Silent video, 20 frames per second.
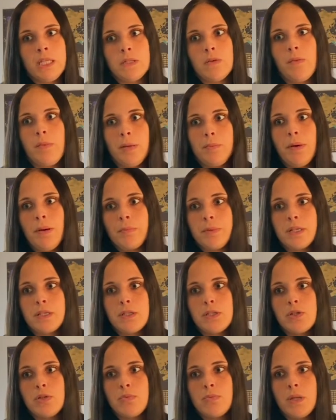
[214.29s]
so I made pumpkin
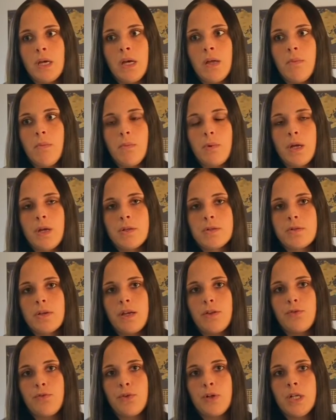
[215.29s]
soup that we also
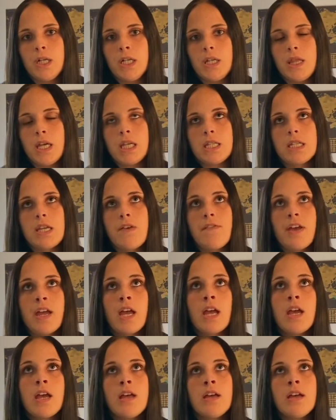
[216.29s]
ate for Thanksgiving.